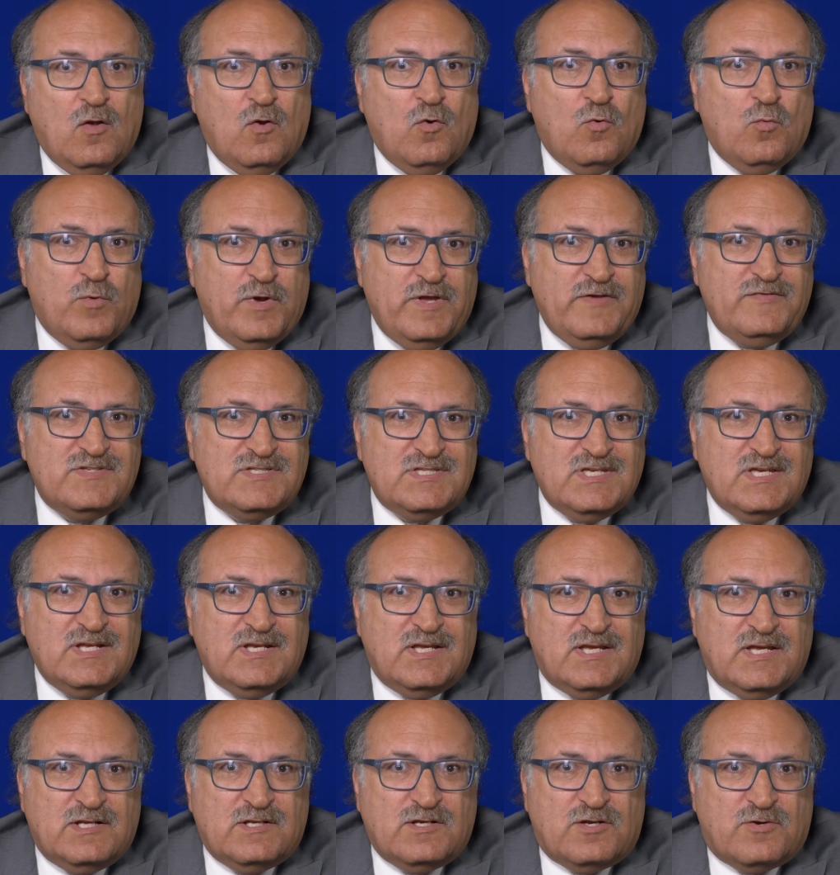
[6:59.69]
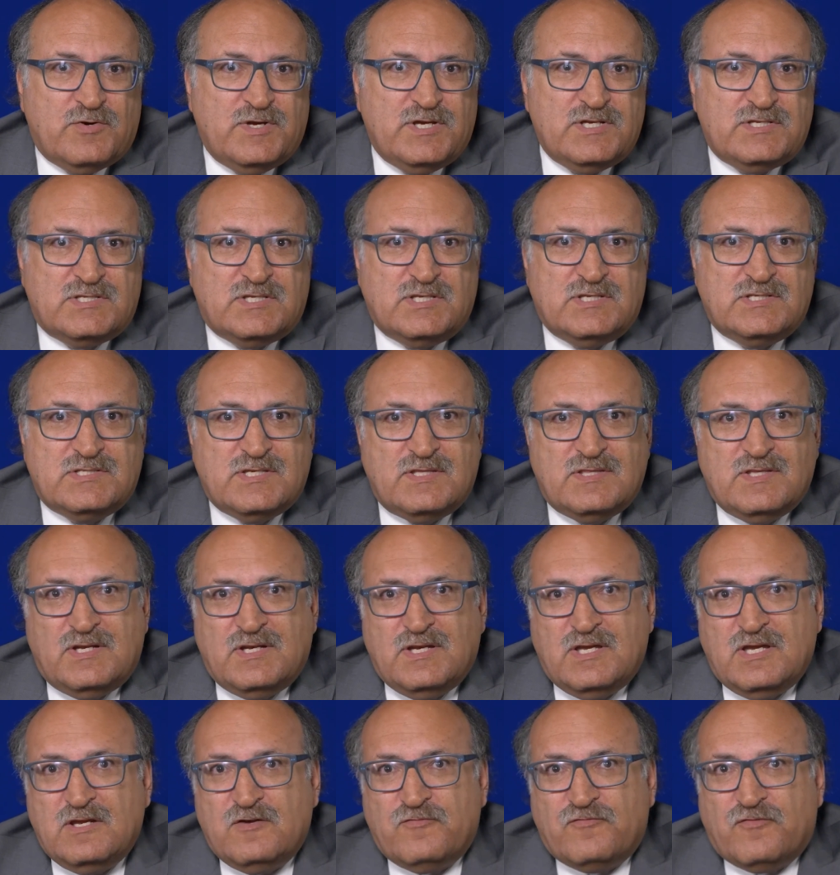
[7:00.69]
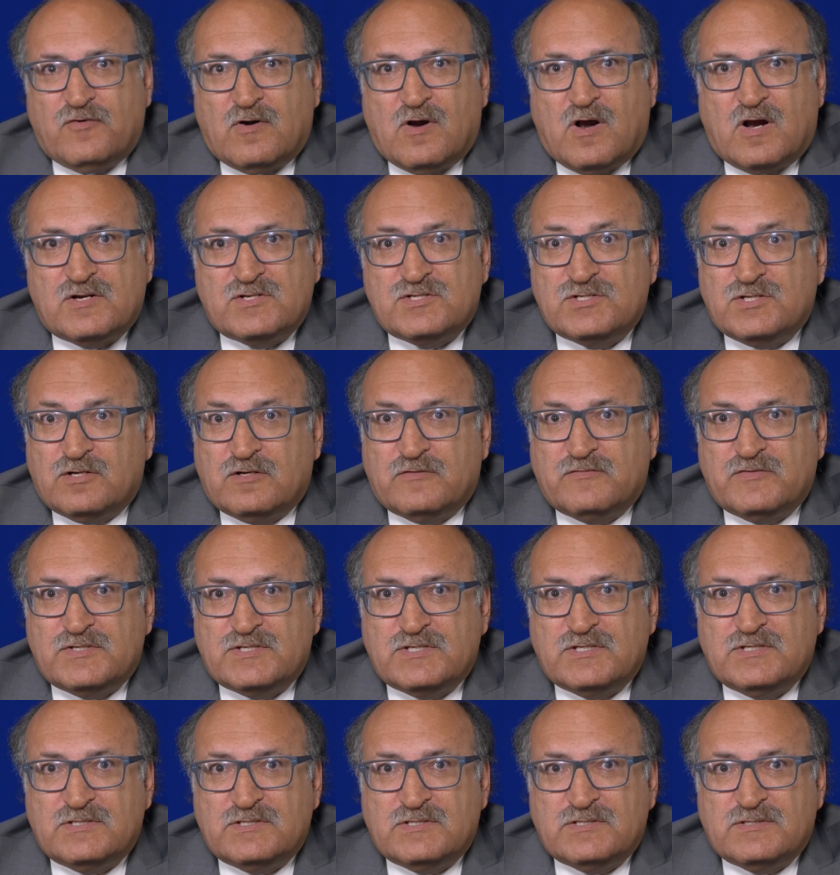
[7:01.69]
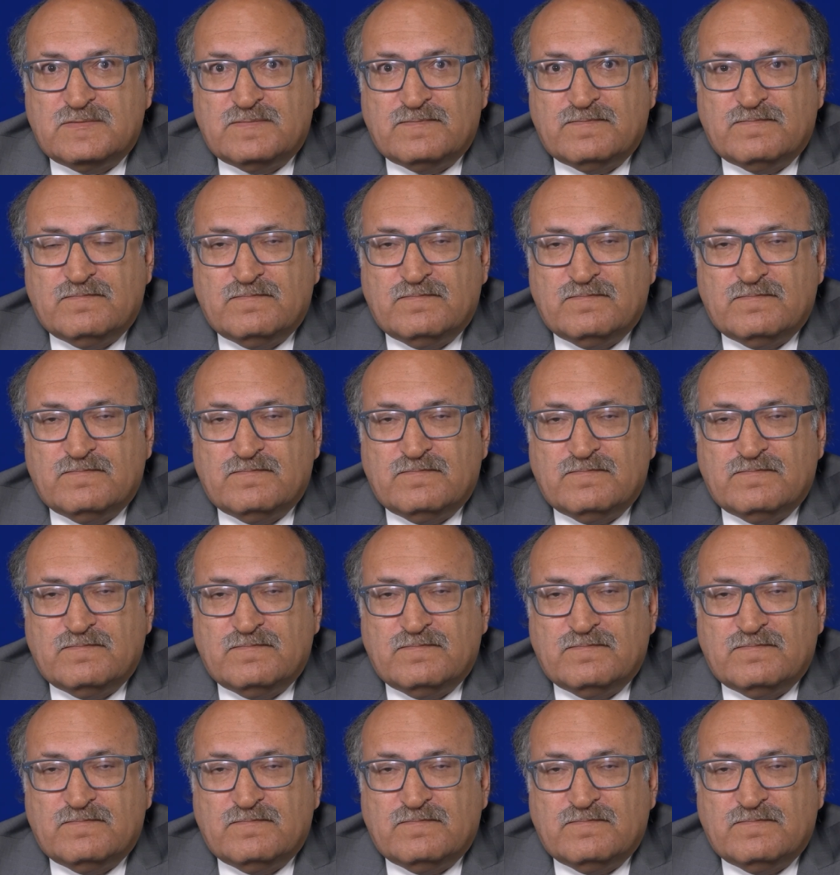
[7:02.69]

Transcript: We've seen increases in the need our services.